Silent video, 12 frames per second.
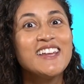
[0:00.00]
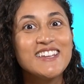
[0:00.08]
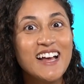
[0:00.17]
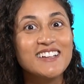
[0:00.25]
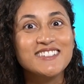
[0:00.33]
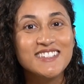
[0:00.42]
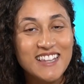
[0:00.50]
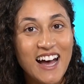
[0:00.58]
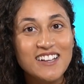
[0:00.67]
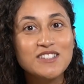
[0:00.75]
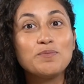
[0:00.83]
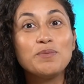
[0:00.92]
Yes,
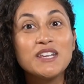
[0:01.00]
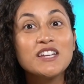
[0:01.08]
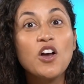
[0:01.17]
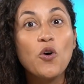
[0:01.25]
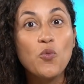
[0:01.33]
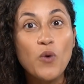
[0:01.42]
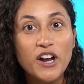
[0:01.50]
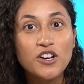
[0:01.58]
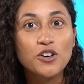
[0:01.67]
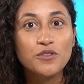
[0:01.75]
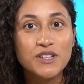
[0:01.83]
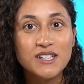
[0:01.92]
that being
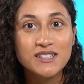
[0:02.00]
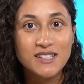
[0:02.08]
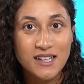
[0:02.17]
aware of this